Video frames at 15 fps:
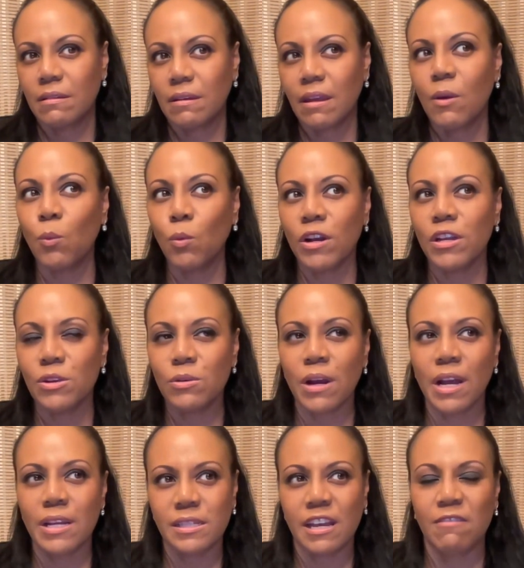what you
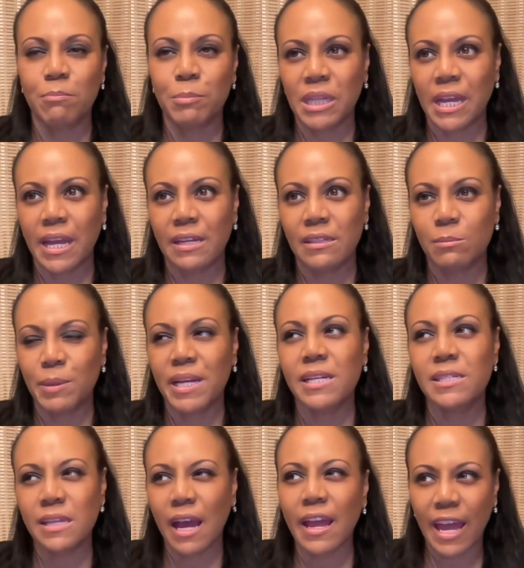guys have planned, because
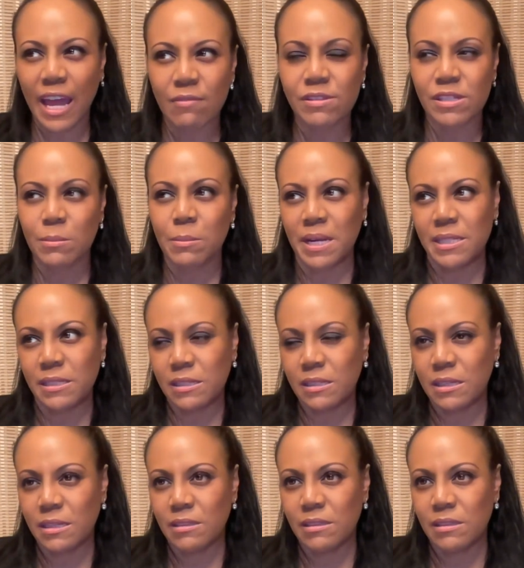I have some
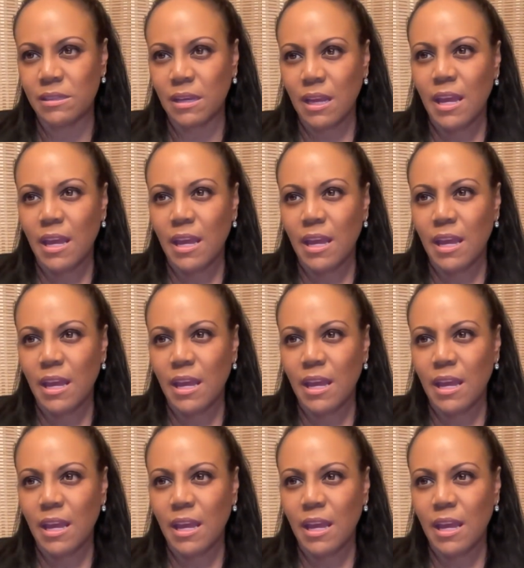ideas